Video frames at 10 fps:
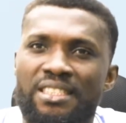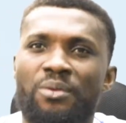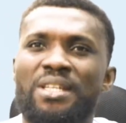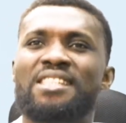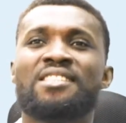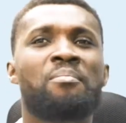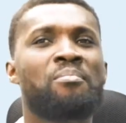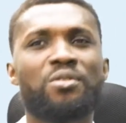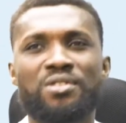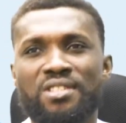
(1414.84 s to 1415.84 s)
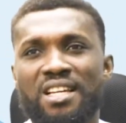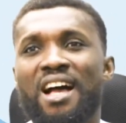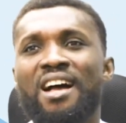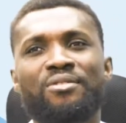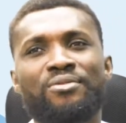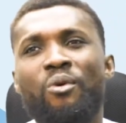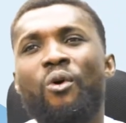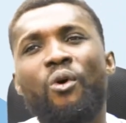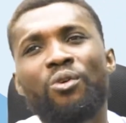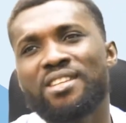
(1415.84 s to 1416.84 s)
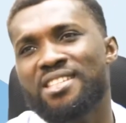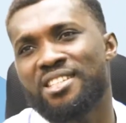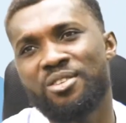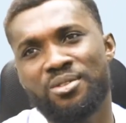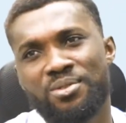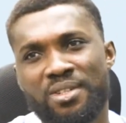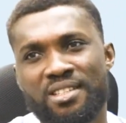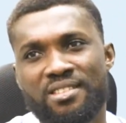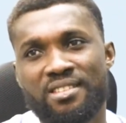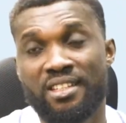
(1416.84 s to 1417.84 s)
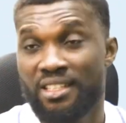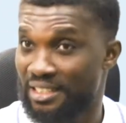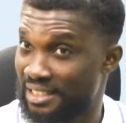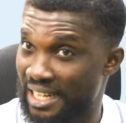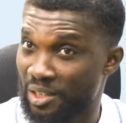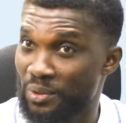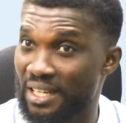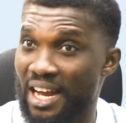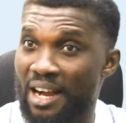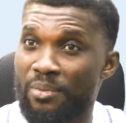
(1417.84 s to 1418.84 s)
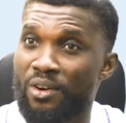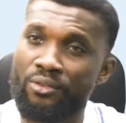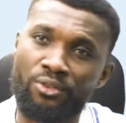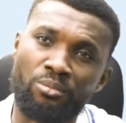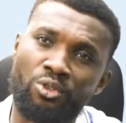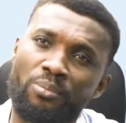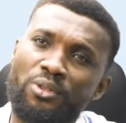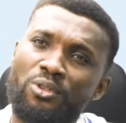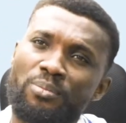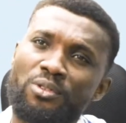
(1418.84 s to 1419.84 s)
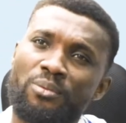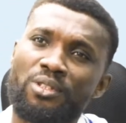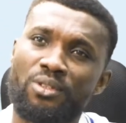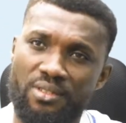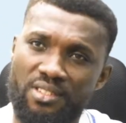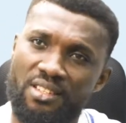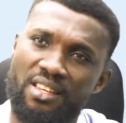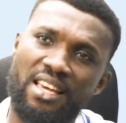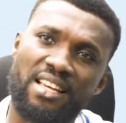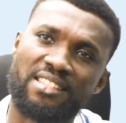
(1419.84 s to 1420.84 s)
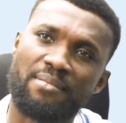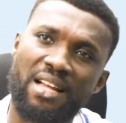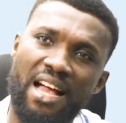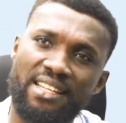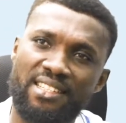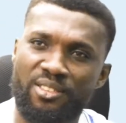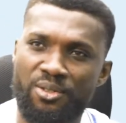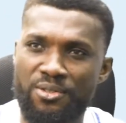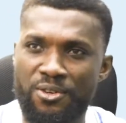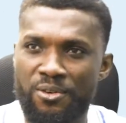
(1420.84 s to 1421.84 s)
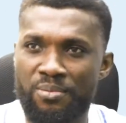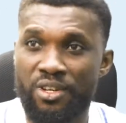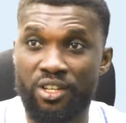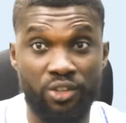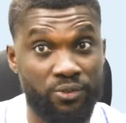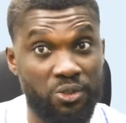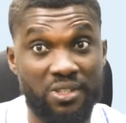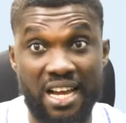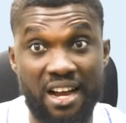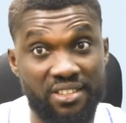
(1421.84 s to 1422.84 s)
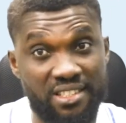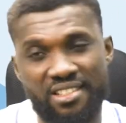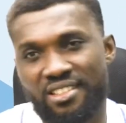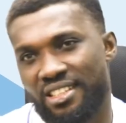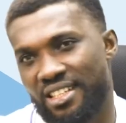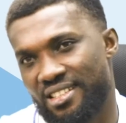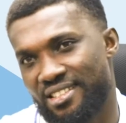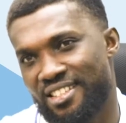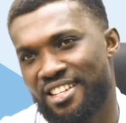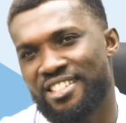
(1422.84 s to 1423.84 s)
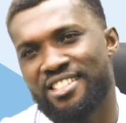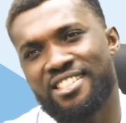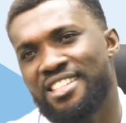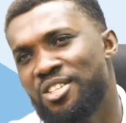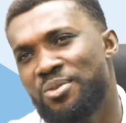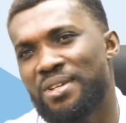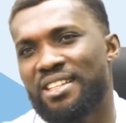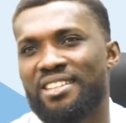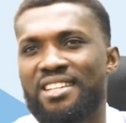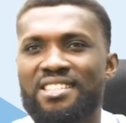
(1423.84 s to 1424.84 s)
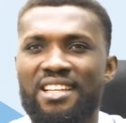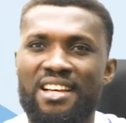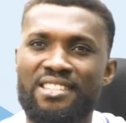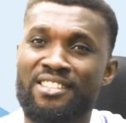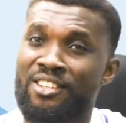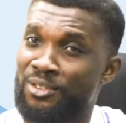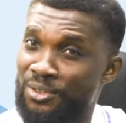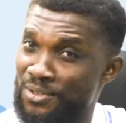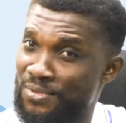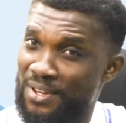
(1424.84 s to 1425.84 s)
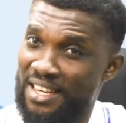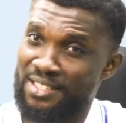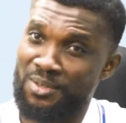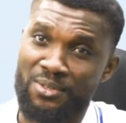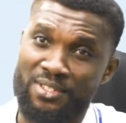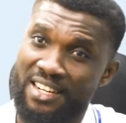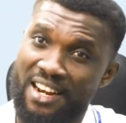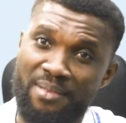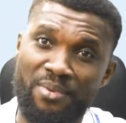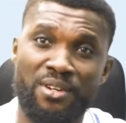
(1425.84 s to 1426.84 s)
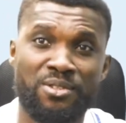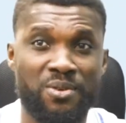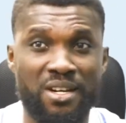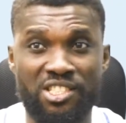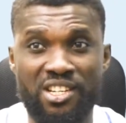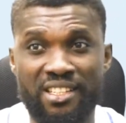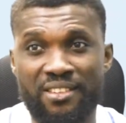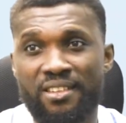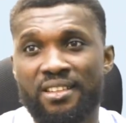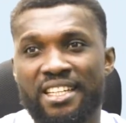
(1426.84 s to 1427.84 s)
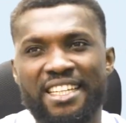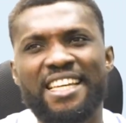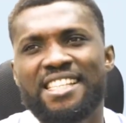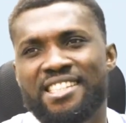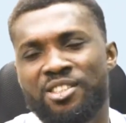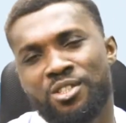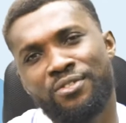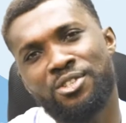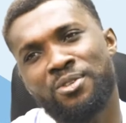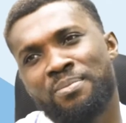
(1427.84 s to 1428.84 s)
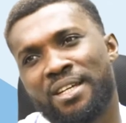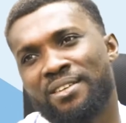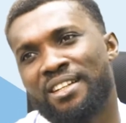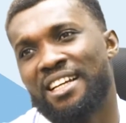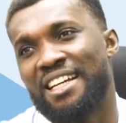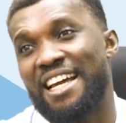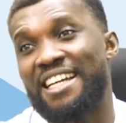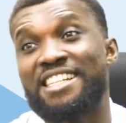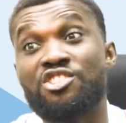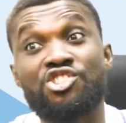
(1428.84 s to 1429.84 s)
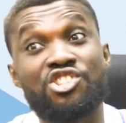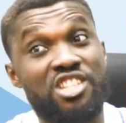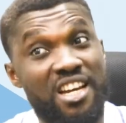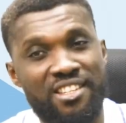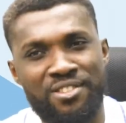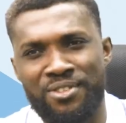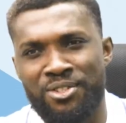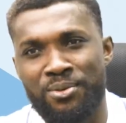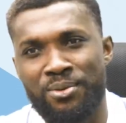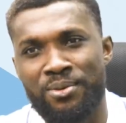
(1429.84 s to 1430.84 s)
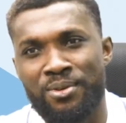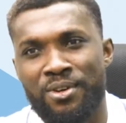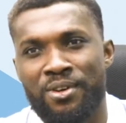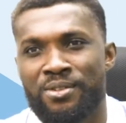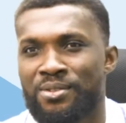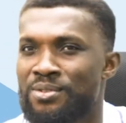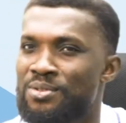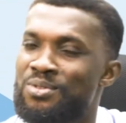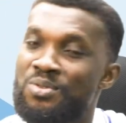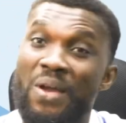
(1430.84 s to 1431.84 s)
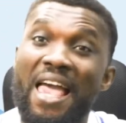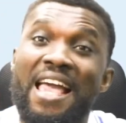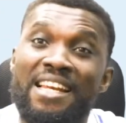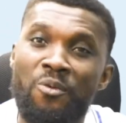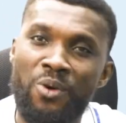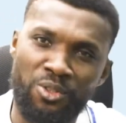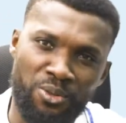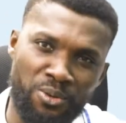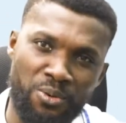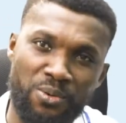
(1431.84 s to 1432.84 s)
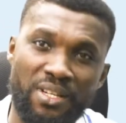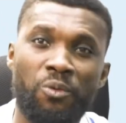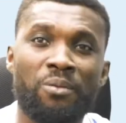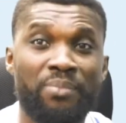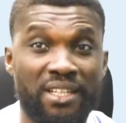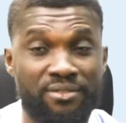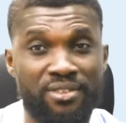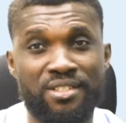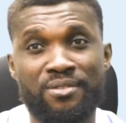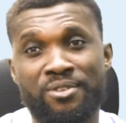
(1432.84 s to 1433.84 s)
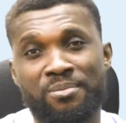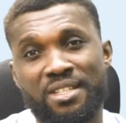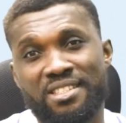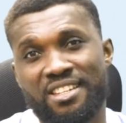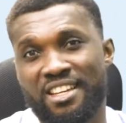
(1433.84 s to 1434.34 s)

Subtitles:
Now, it is a must-have for all serious students. Download the app from www.examguide.com if you don't have it yet. See you in the next class. Don't forget to subscribe to our channel, hit the notification bell, and then share this video to anyone you know that would benefit from it.